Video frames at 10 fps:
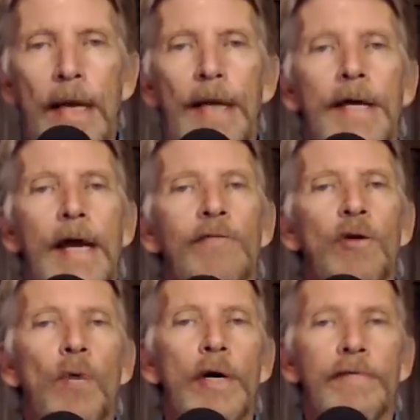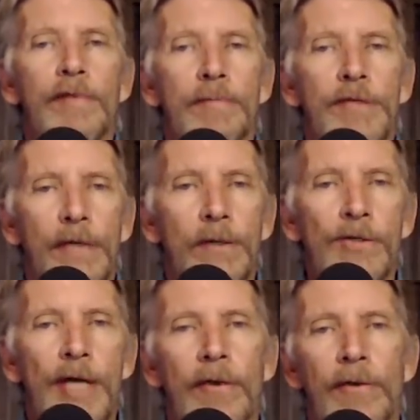and every one of them
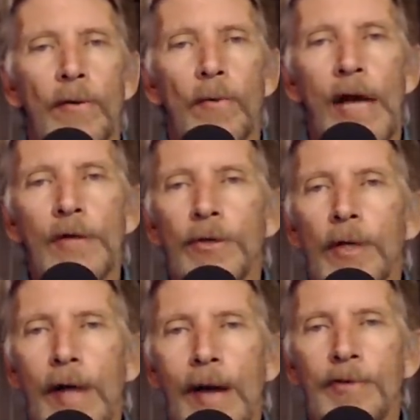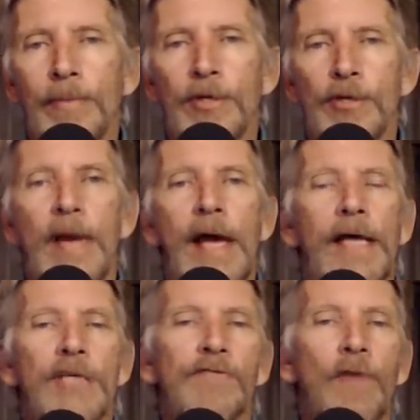tells how their rational optimism
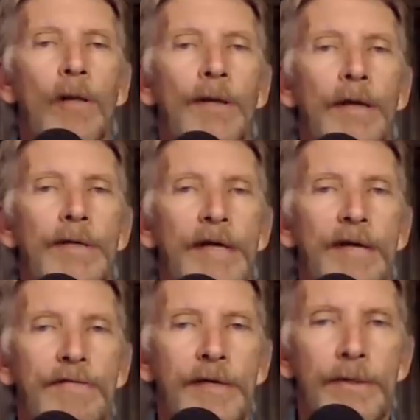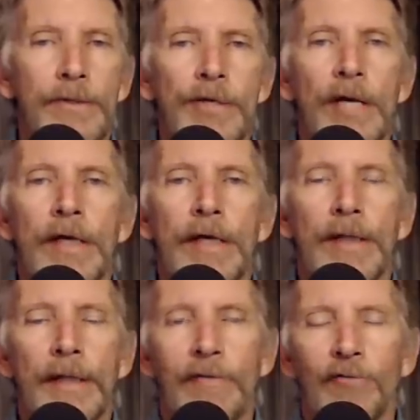has fallen on deaf ears
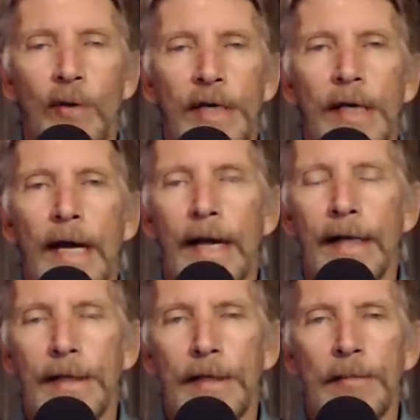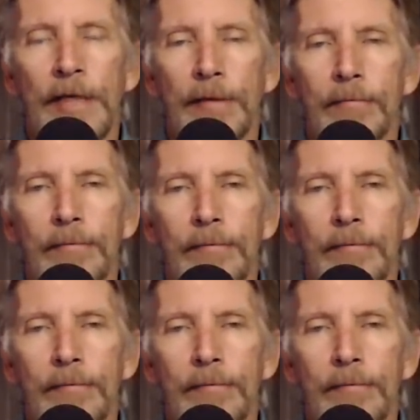in left-wing academia.